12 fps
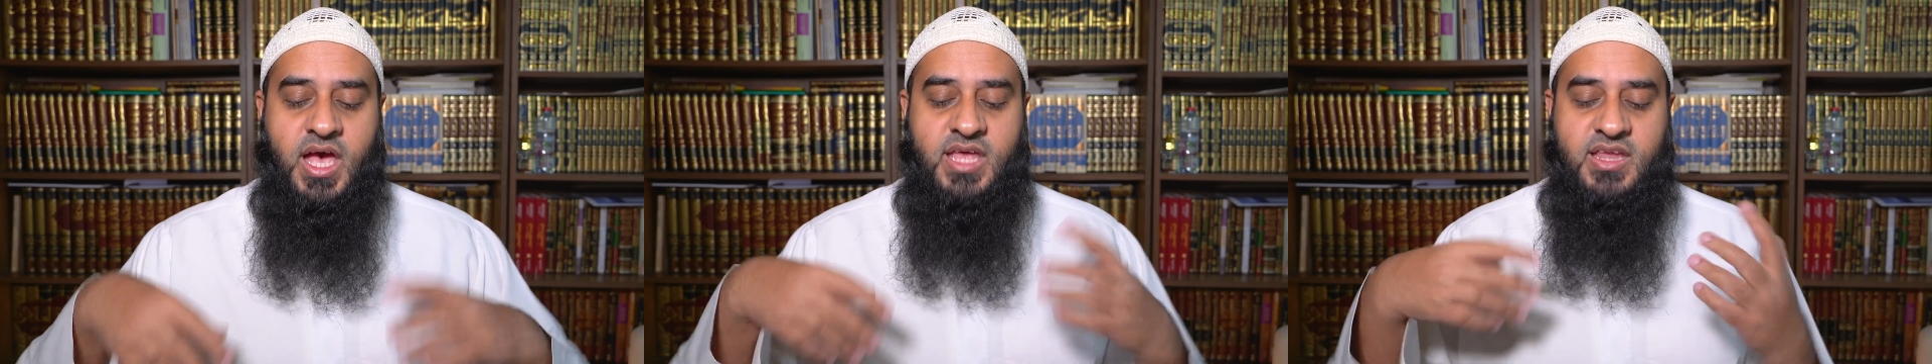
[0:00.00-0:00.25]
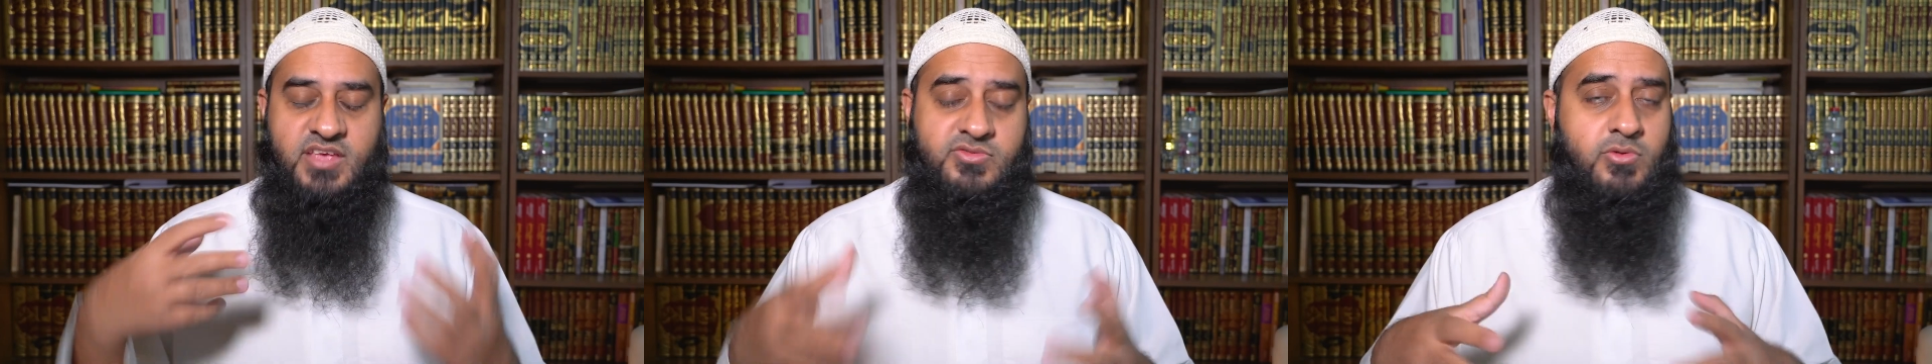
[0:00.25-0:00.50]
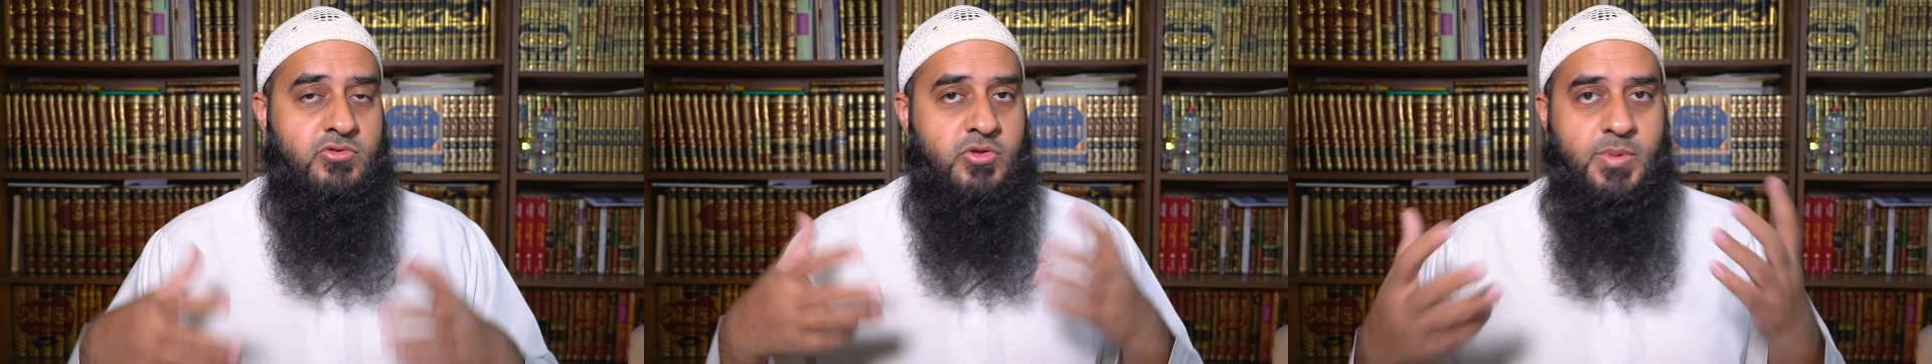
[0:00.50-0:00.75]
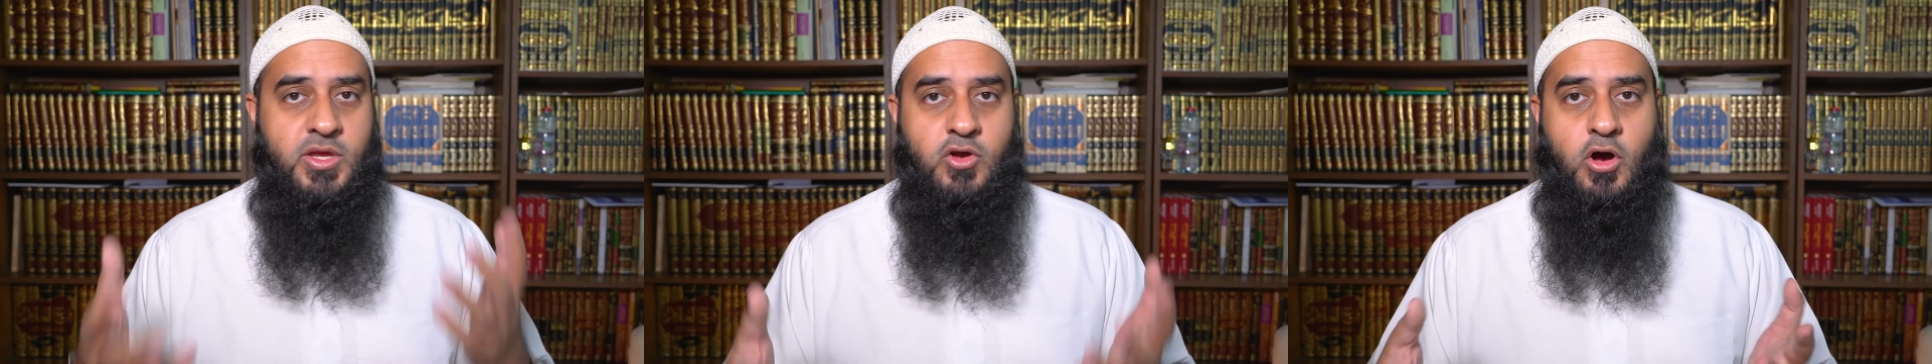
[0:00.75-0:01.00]
and that's going to
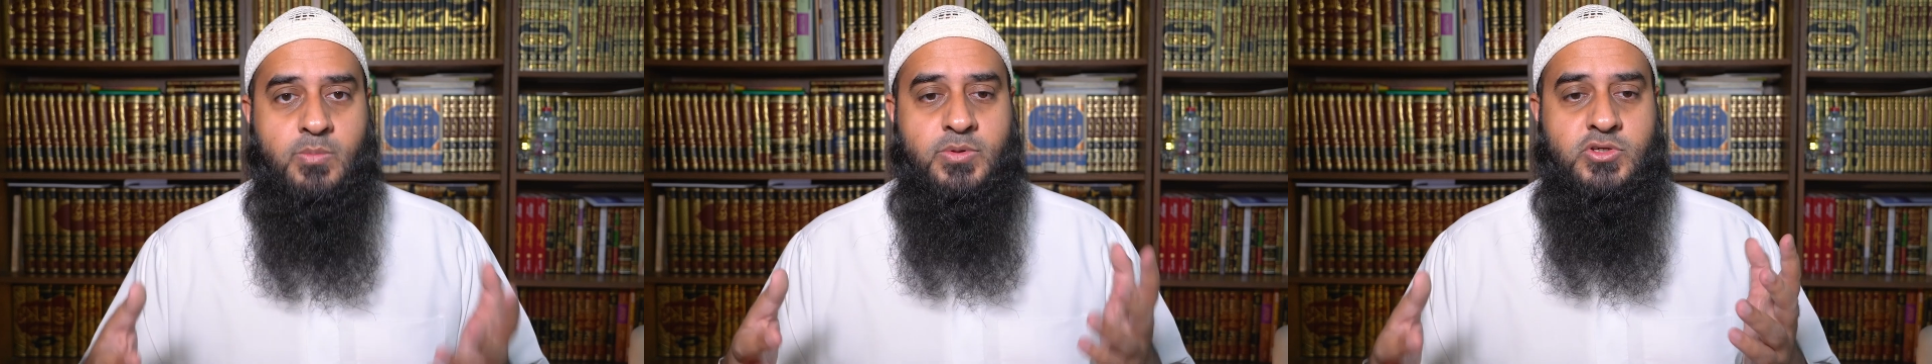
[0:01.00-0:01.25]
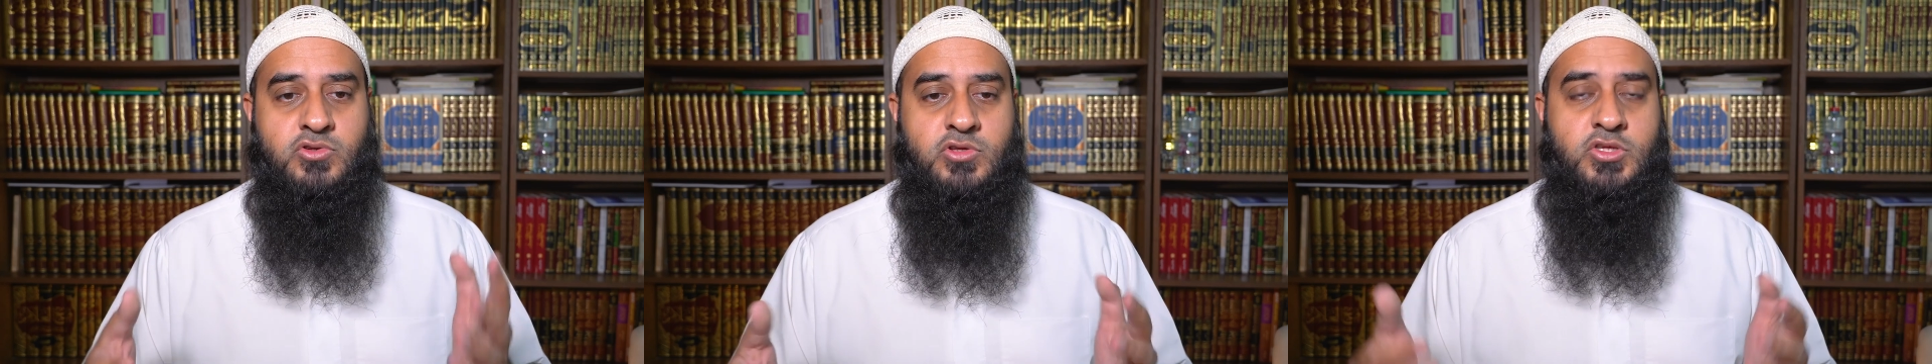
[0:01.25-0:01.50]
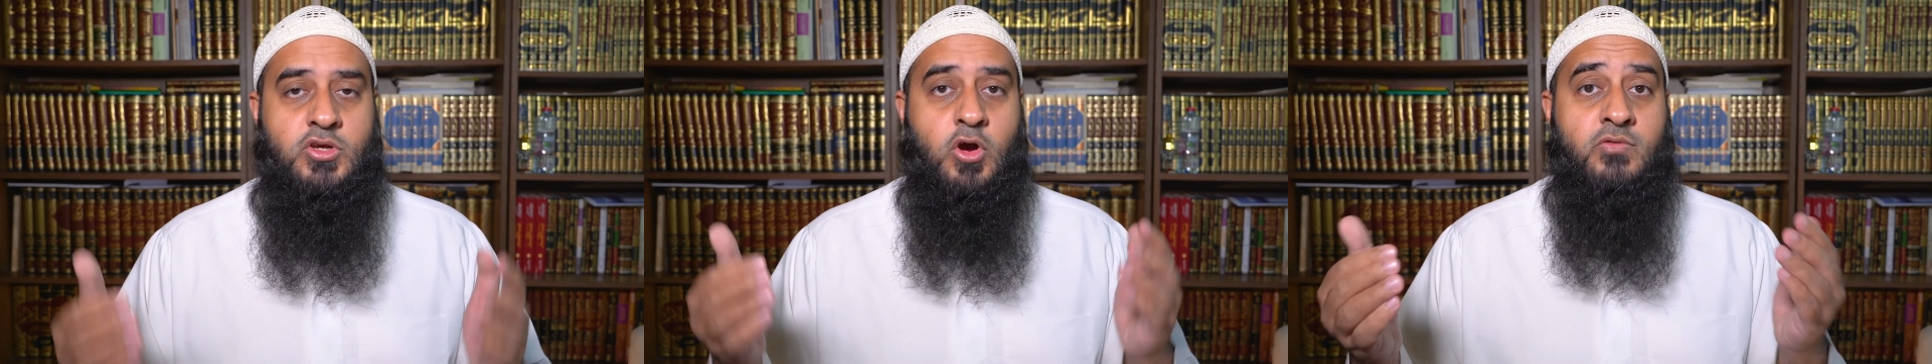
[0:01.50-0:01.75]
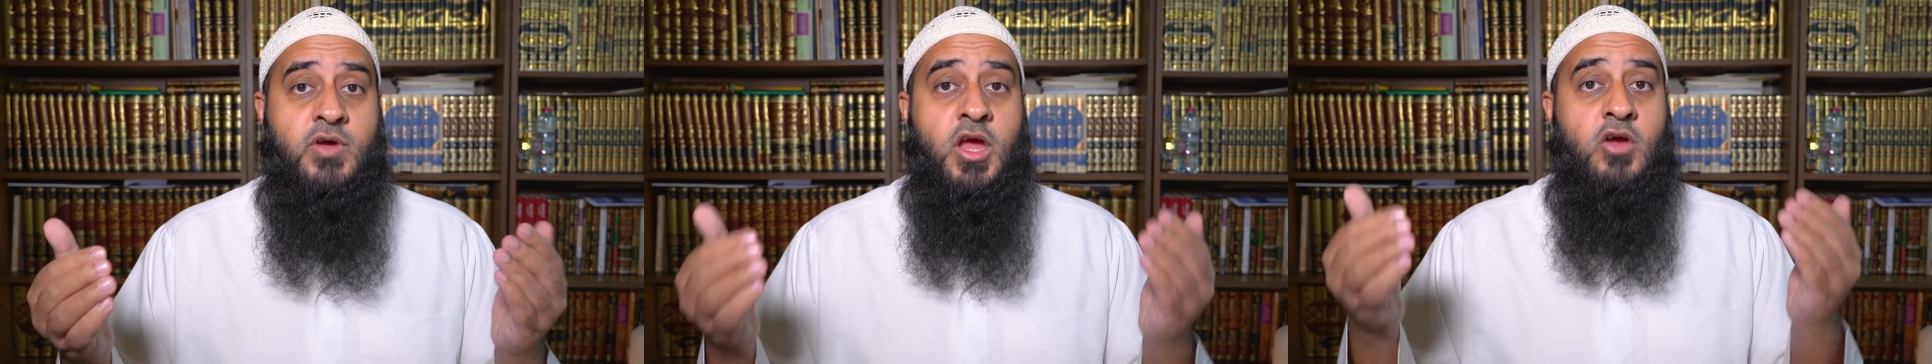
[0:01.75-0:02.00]
be your opportunity
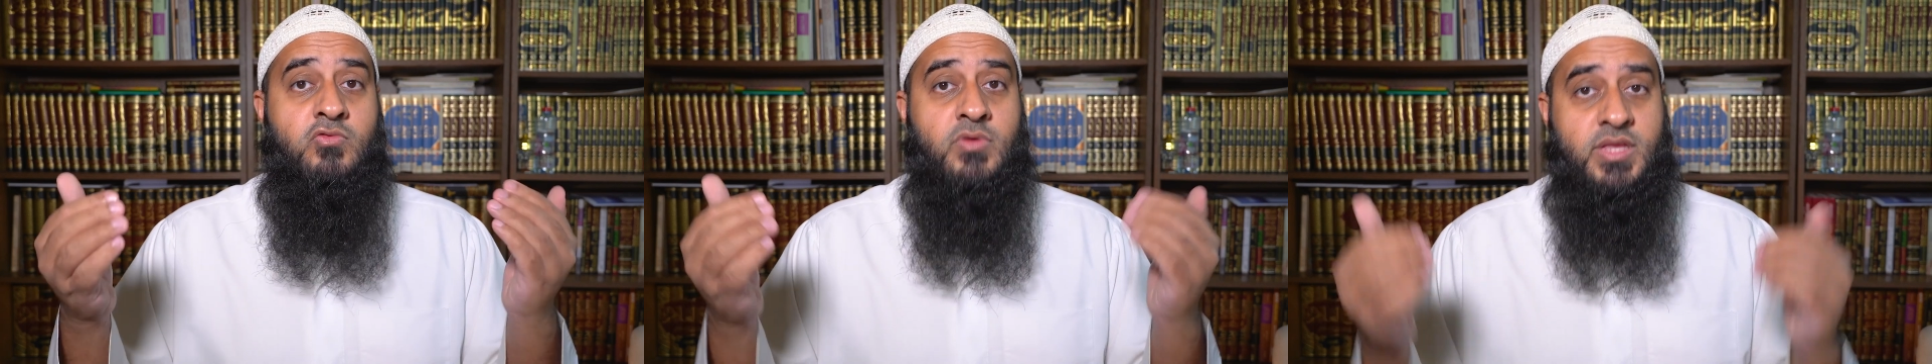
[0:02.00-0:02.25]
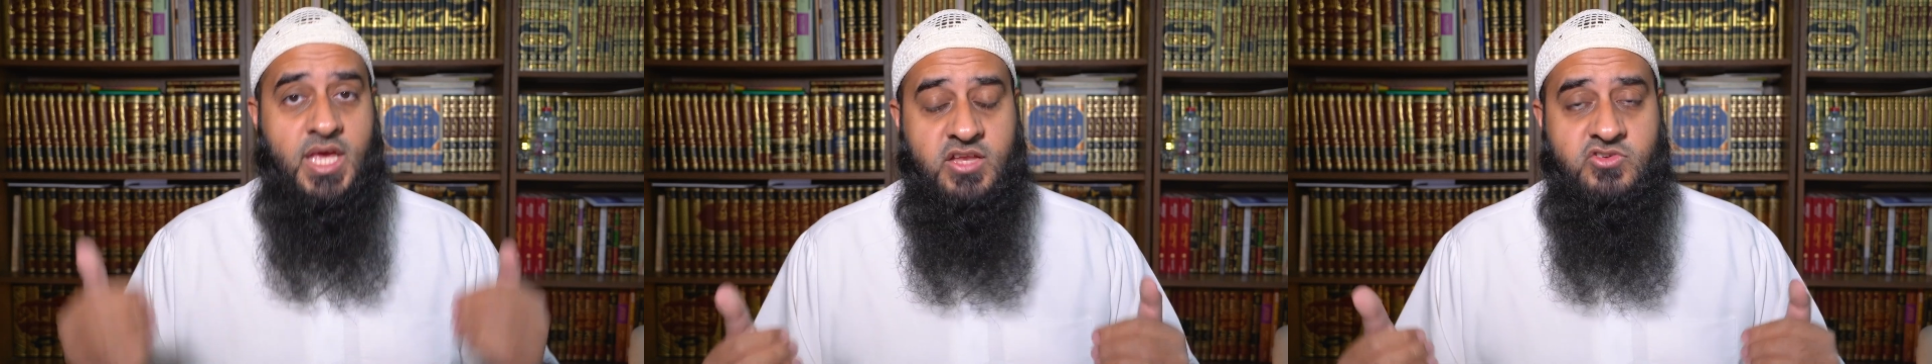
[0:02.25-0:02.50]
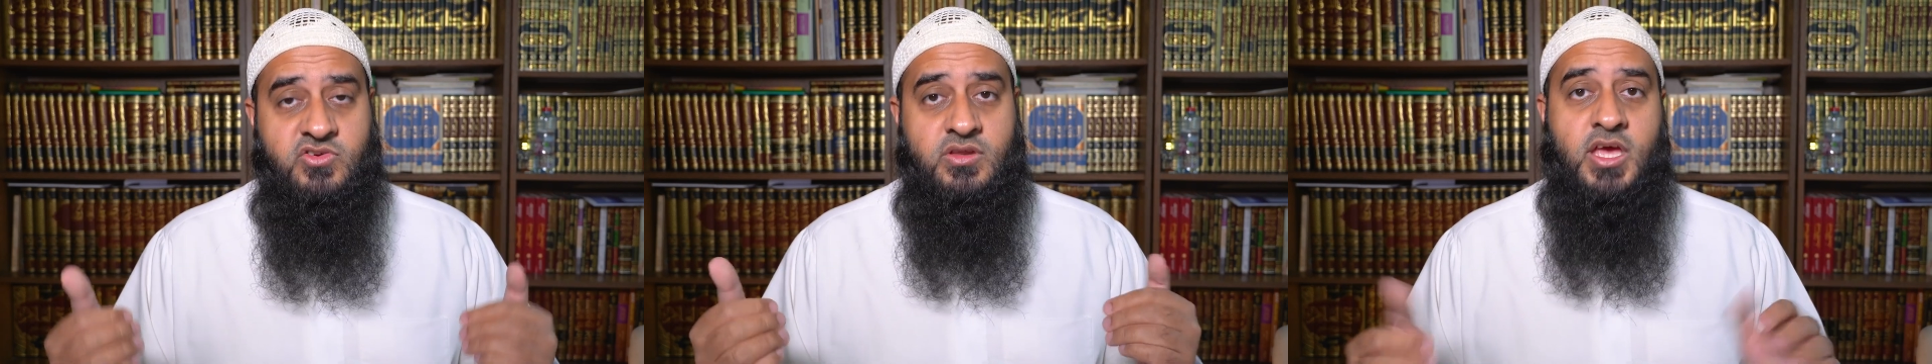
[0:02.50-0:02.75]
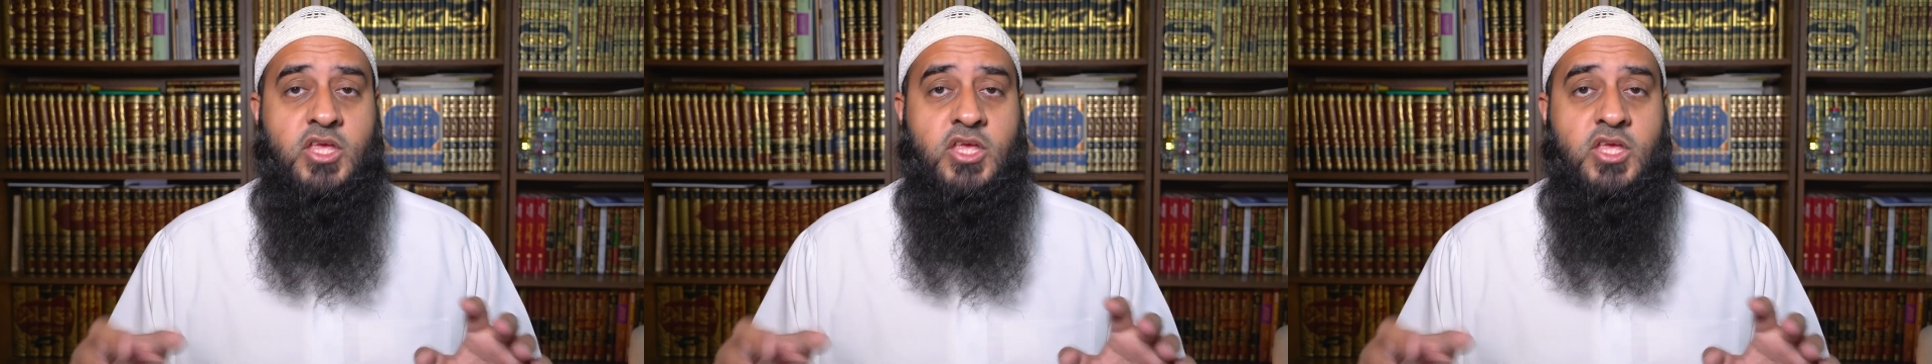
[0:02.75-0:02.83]
of retention,